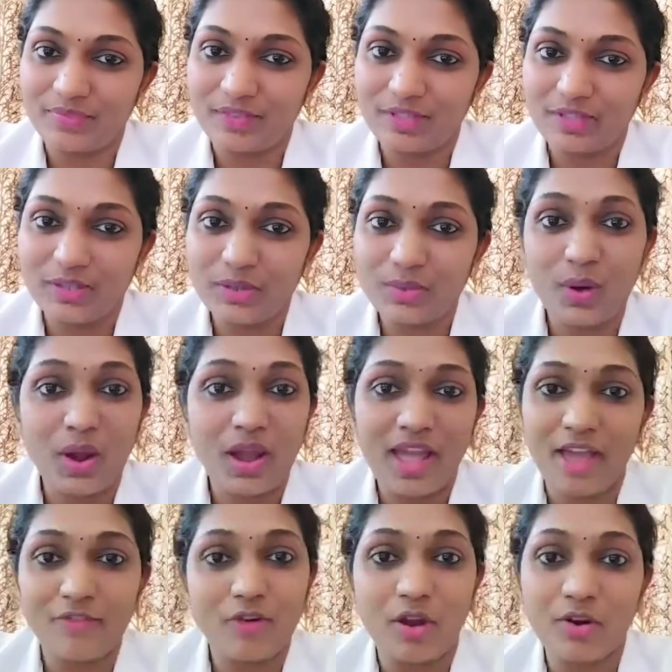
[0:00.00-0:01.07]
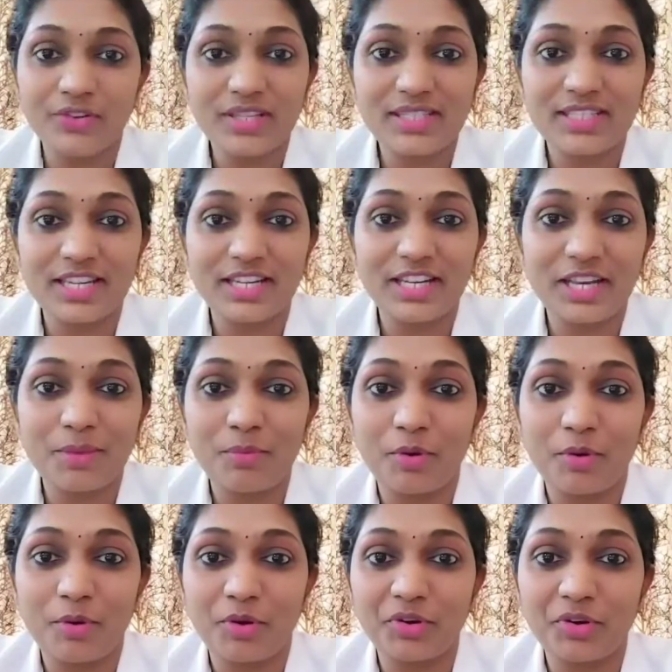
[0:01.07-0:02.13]
You all have already studied about
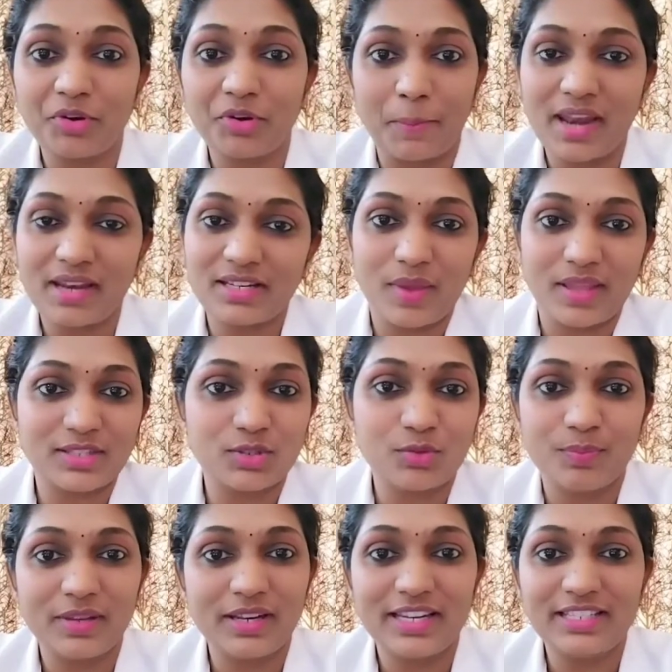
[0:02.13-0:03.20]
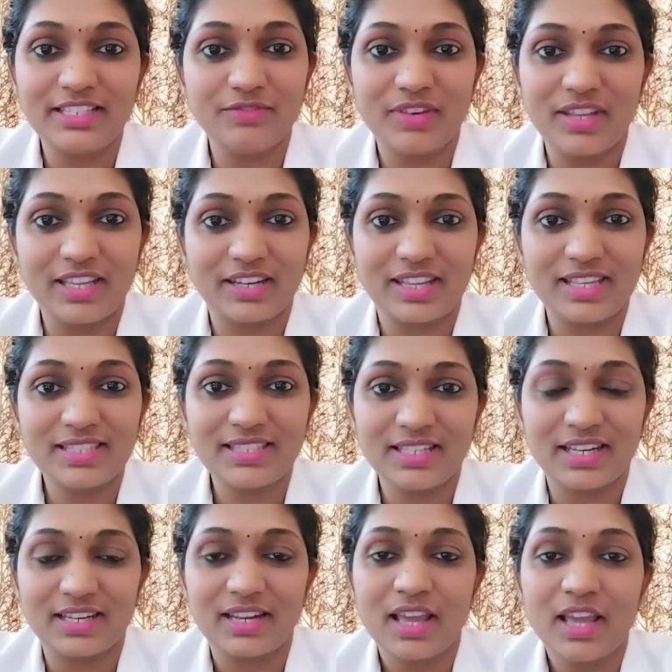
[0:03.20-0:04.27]
comparative and superlative degree, isn't
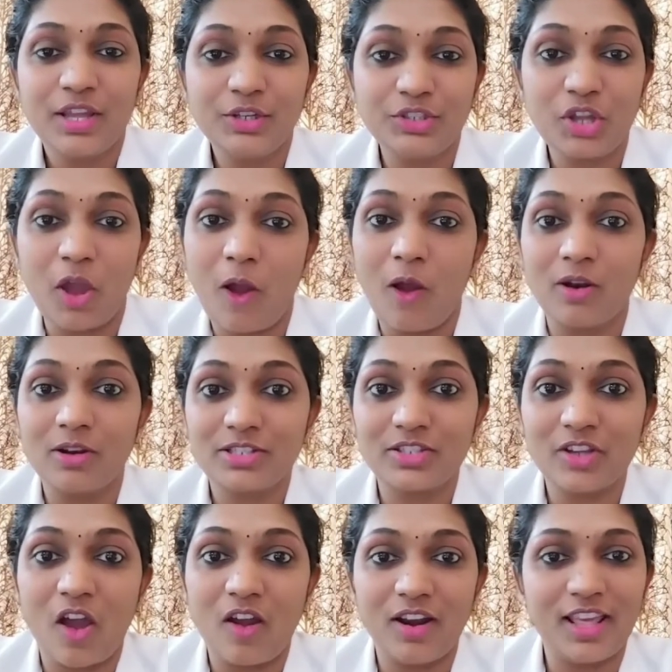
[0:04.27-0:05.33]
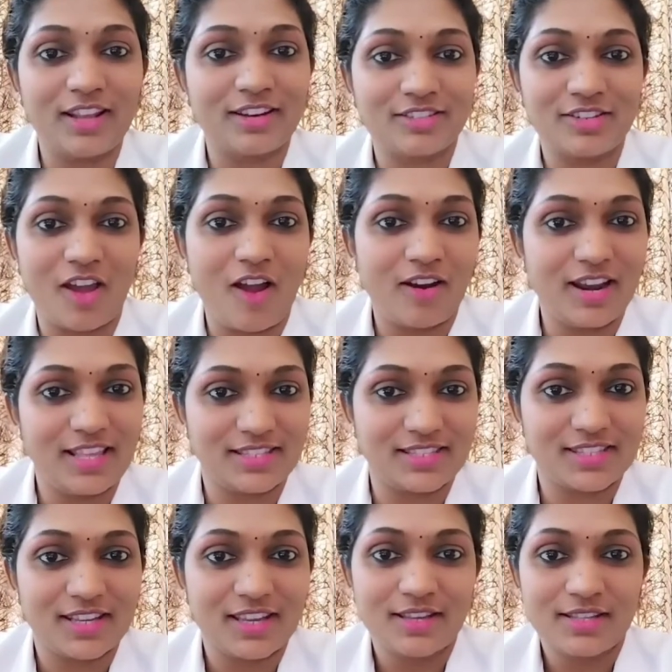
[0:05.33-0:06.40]
it? Tall, taller, tallest,
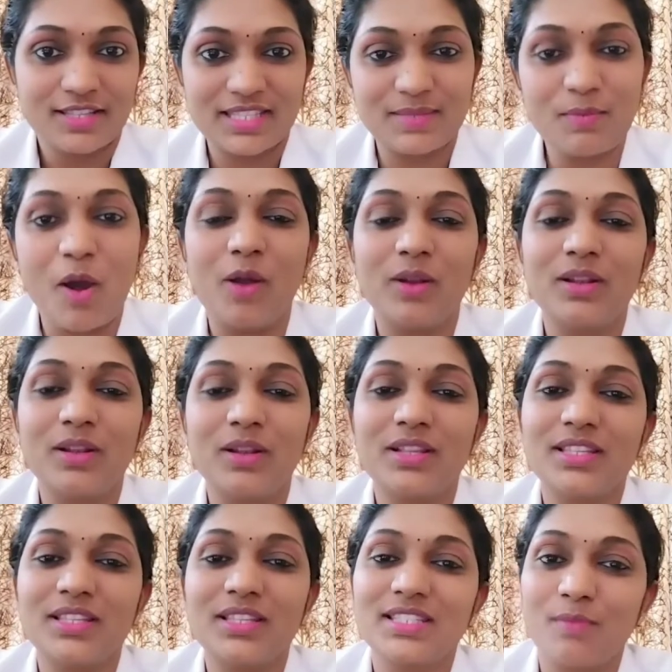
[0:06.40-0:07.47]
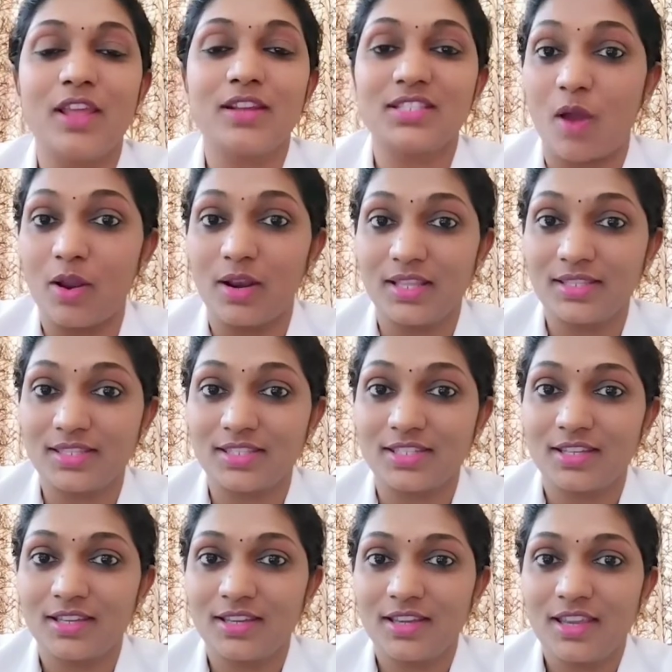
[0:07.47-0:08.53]
small, smaller, smallest.
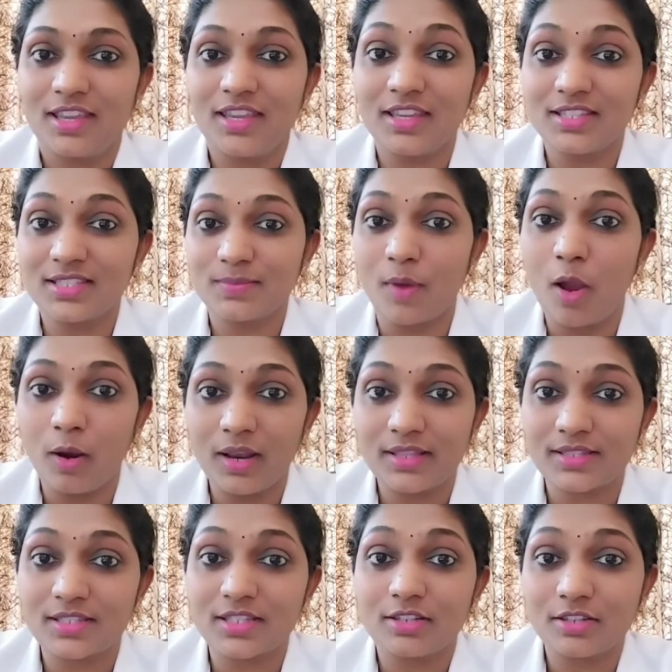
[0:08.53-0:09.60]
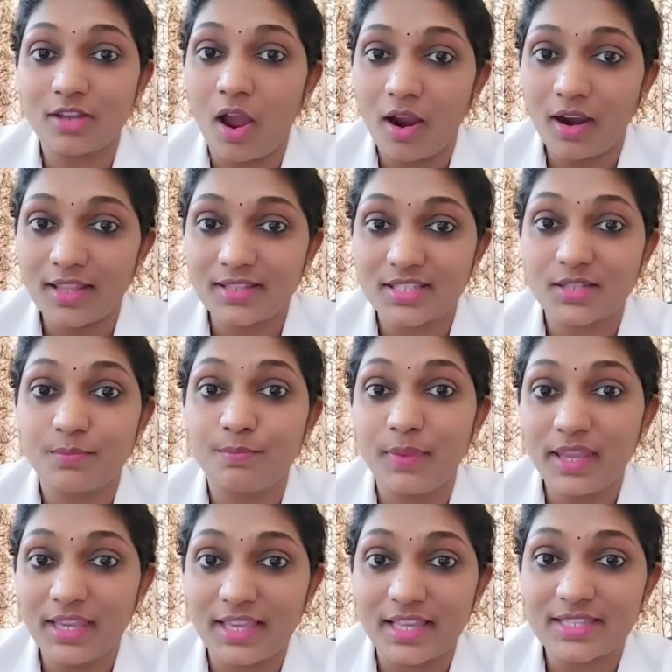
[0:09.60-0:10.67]
Here smallest, tallest,
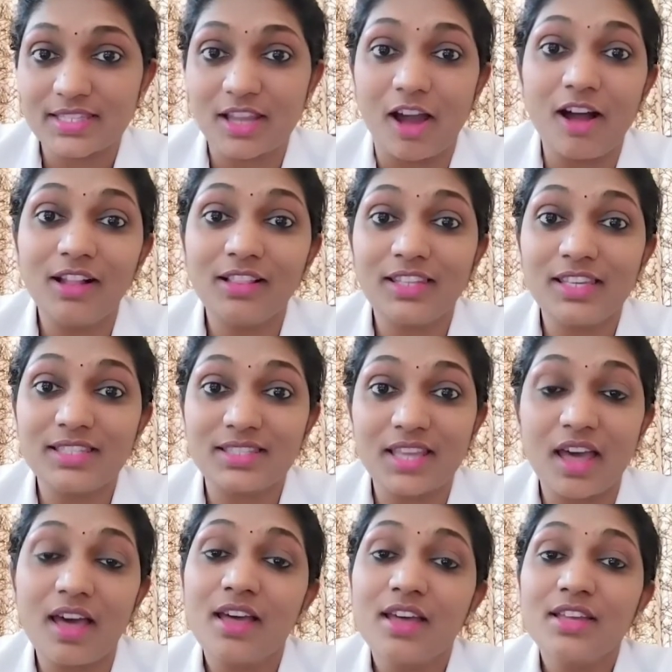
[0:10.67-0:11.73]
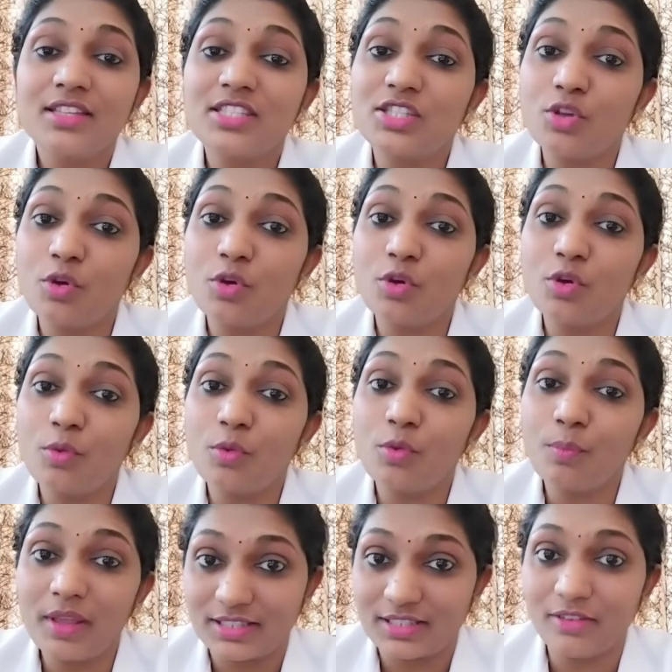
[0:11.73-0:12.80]
biggest. All these are
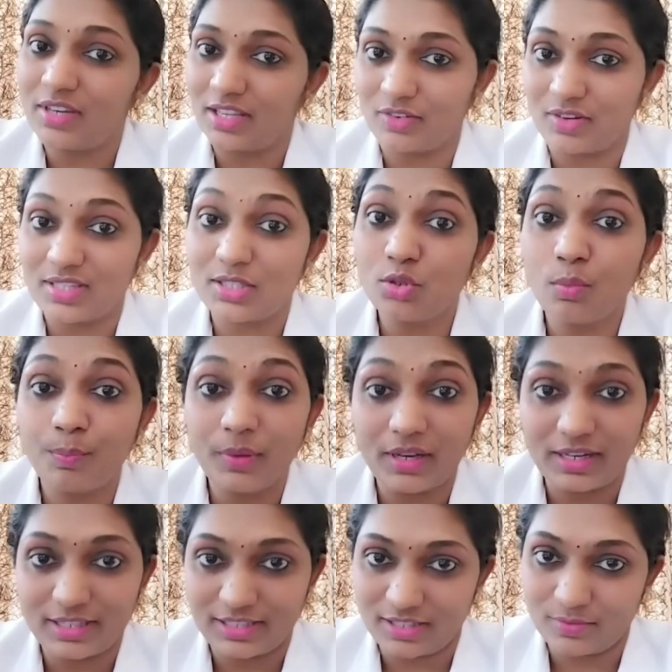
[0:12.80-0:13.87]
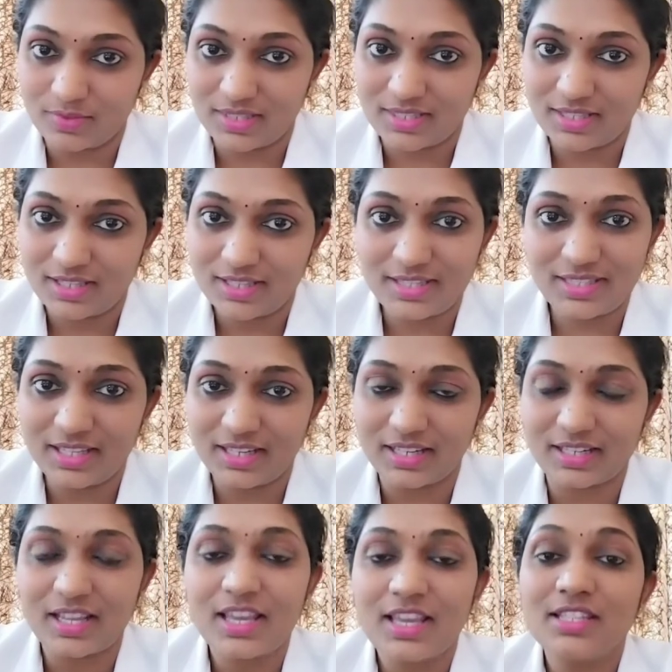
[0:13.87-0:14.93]
superlative degrees, superlatives, isn't
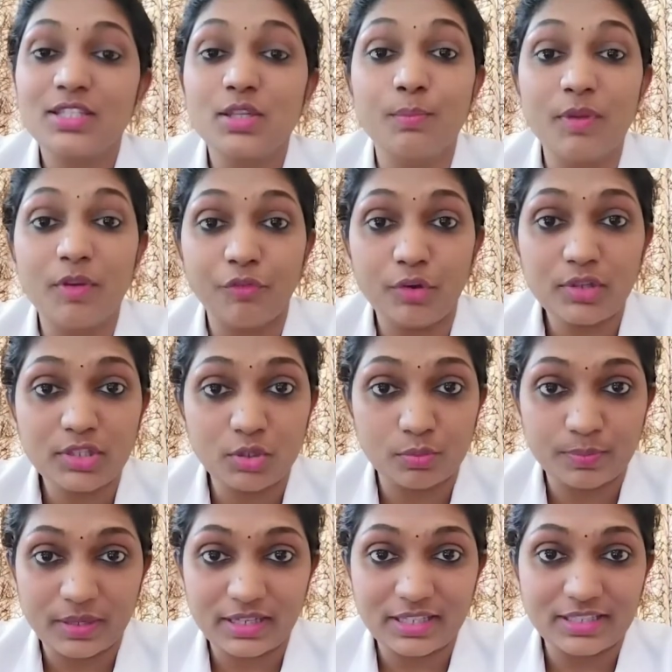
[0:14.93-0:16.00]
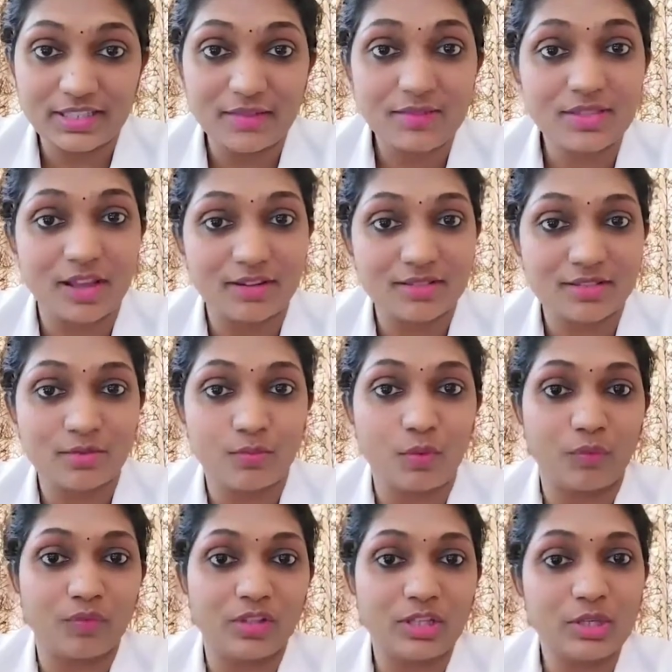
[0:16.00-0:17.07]
it? So before superlatives also we
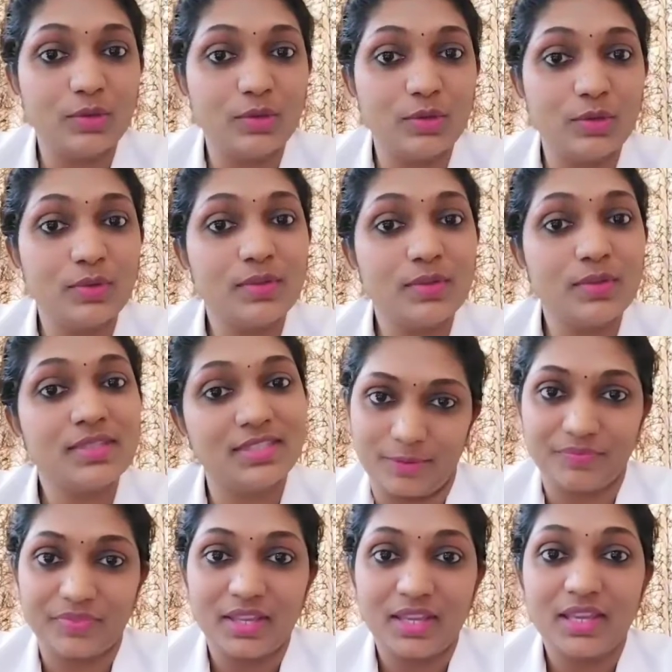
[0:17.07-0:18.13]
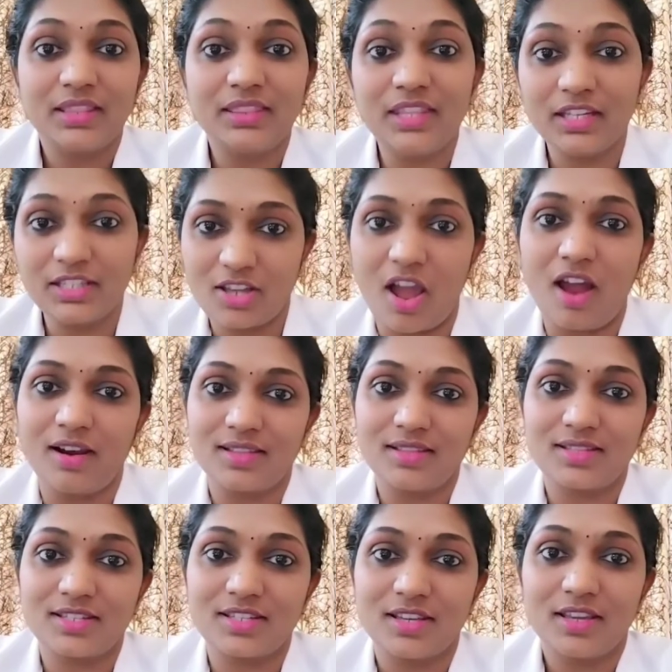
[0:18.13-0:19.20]
will use the
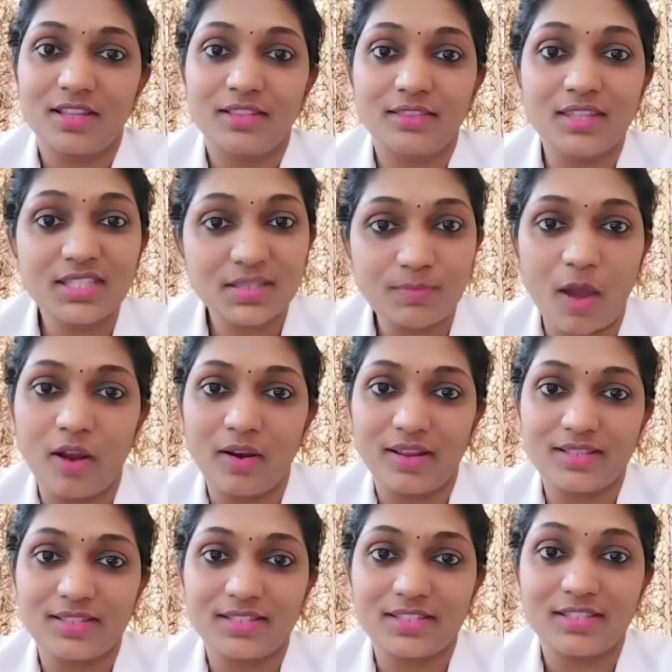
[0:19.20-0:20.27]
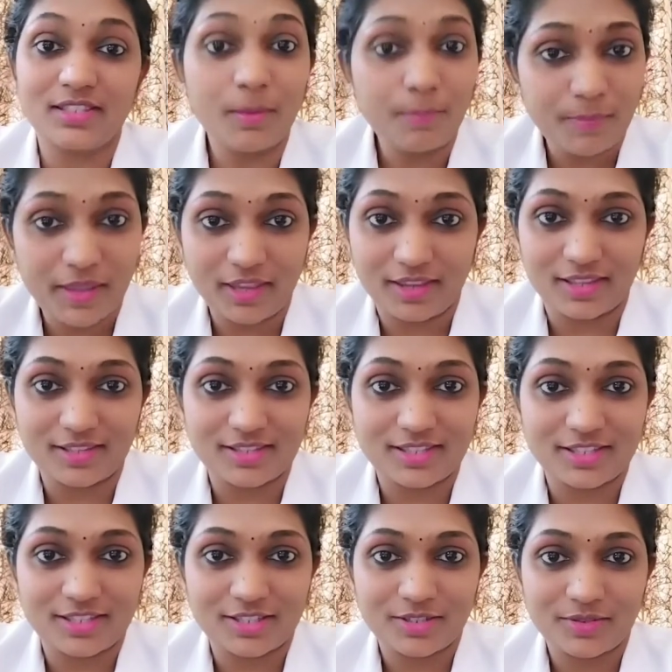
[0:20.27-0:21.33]
tallest, the smallest, the
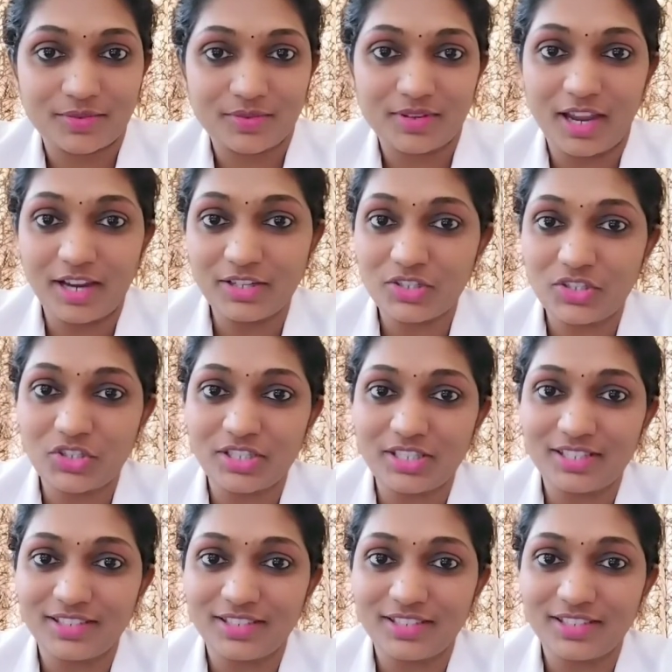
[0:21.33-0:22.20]
biggest. Understood?